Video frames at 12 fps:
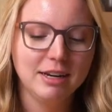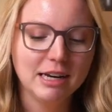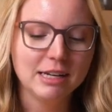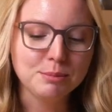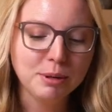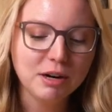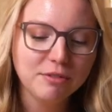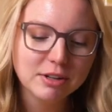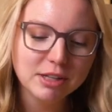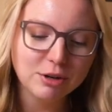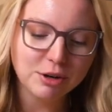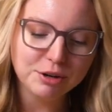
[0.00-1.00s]
It's
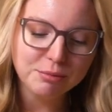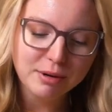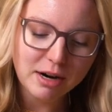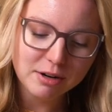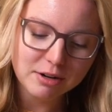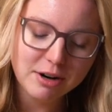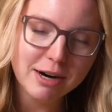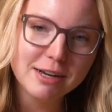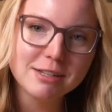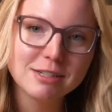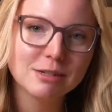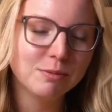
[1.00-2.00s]
perfectly golden brown
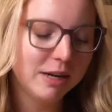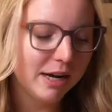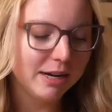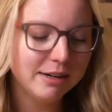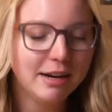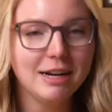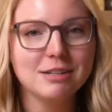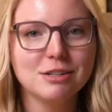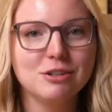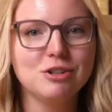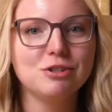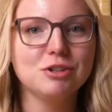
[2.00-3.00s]
crust. We got it nice
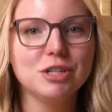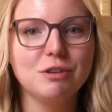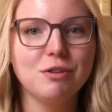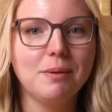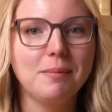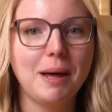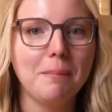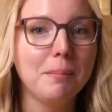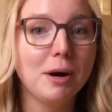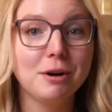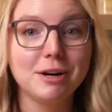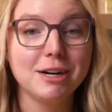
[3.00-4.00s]
and juicy from that
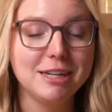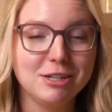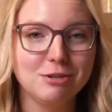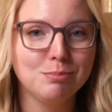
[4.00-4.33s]
buttery